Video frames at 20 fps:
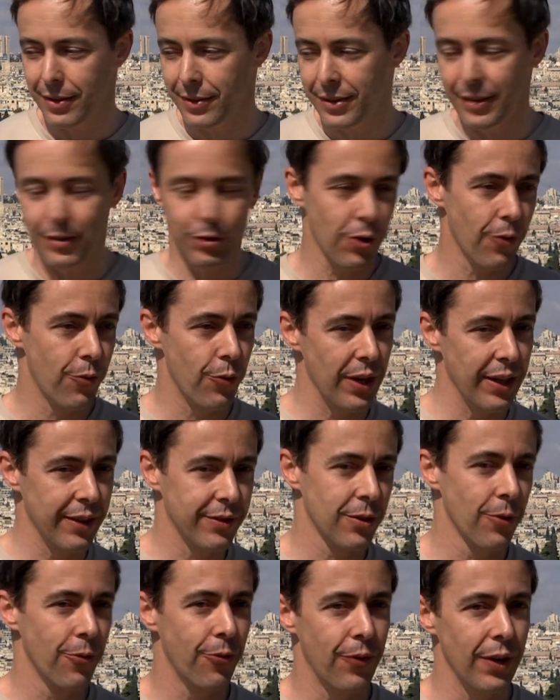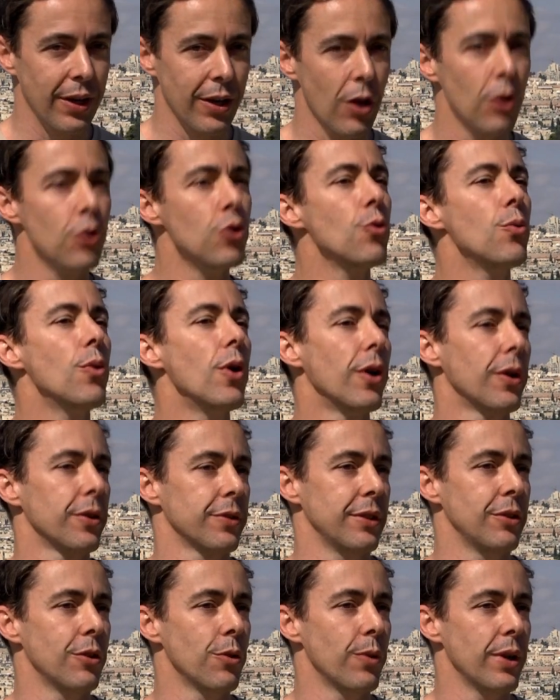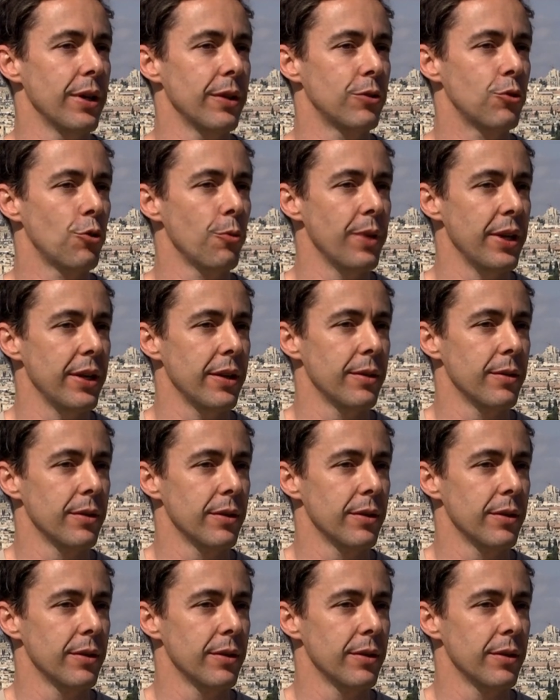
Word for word: discovering something, a new world in a way, to me.